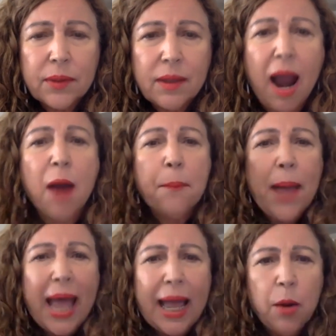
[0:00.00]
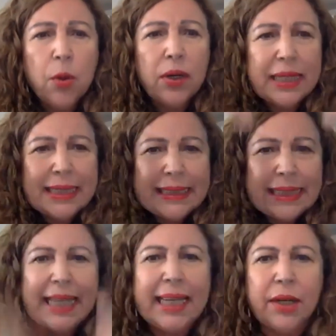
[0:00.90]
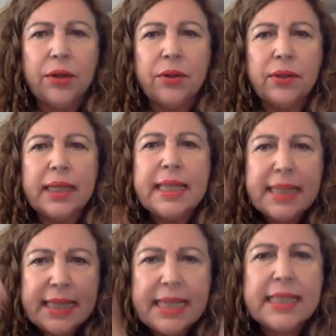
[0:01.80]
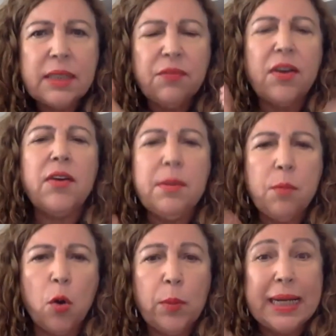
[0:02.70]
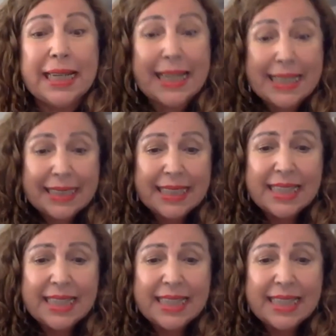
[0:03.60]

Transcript: Our power is here in this very moment. And it is in